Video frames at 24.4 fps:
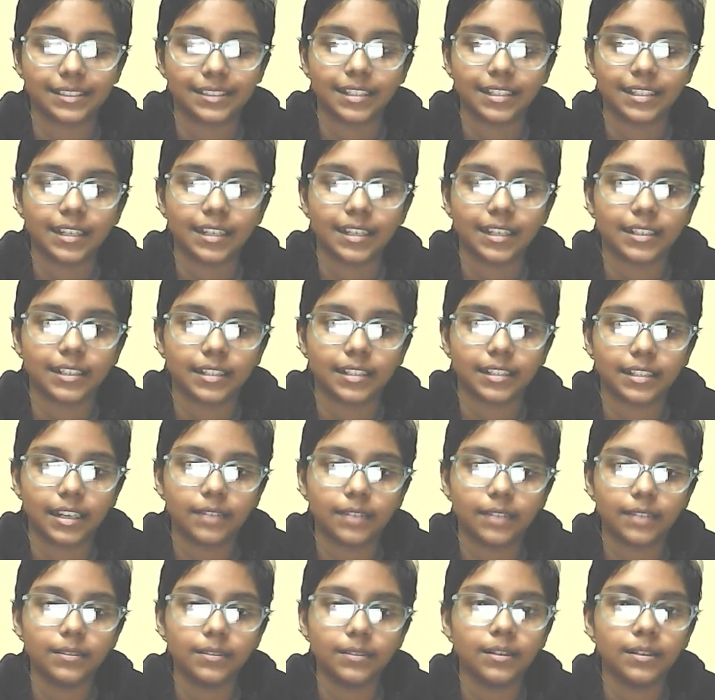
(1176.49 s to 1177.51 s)
Now
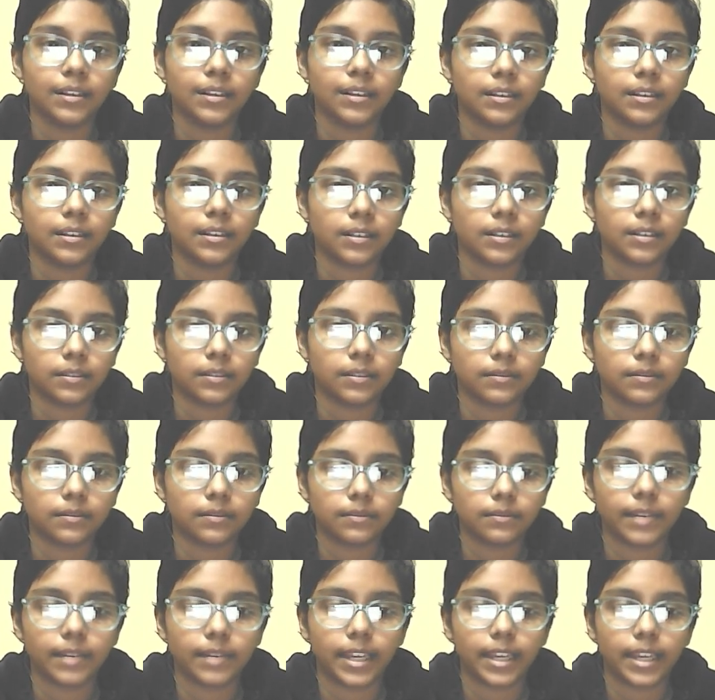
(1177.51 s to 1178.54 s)

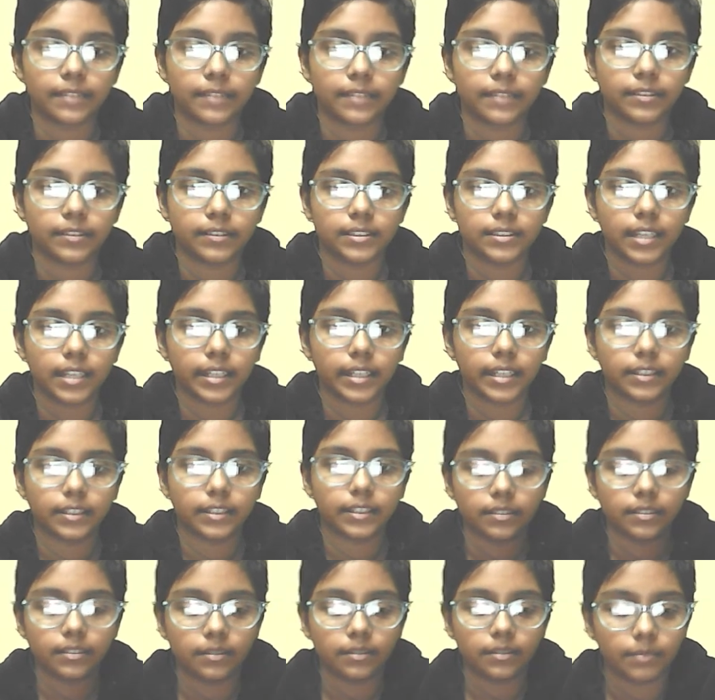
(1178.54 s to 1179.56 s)
black resigned
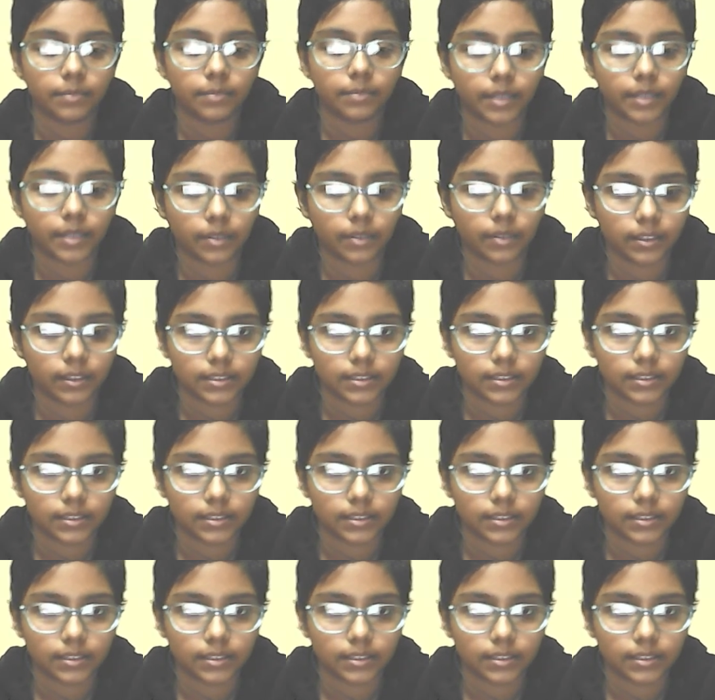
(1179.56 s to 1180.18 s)
because